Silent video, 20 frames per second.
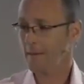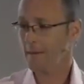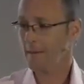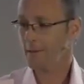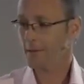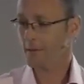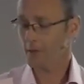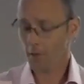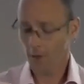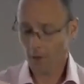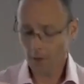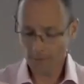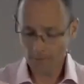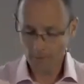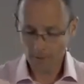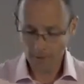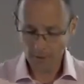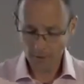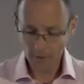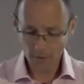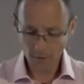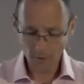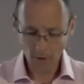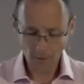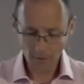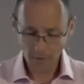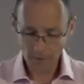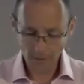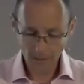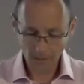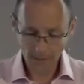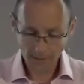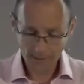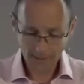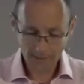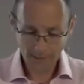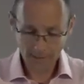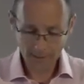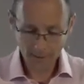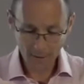And so honeymoons on tropical
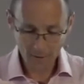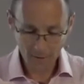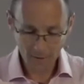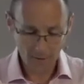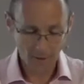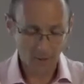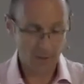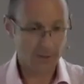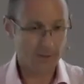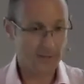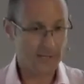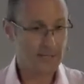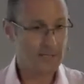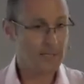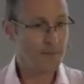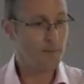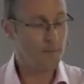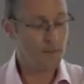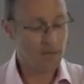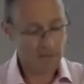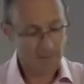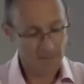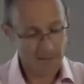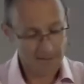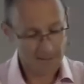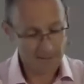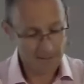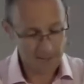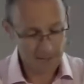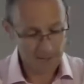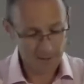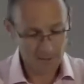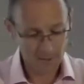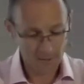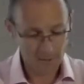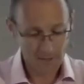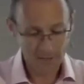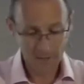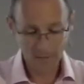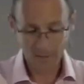islands are good. Holidays in Barbados are
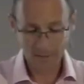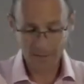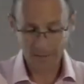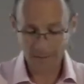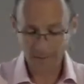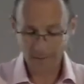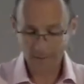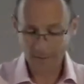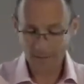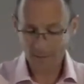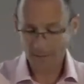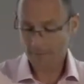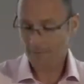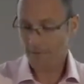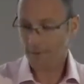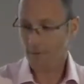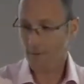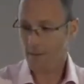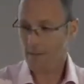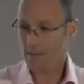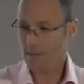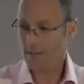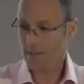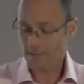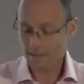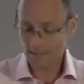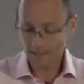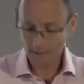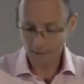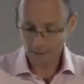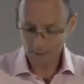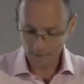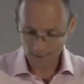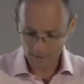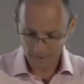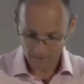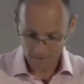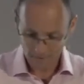good. McLaren 720s are good.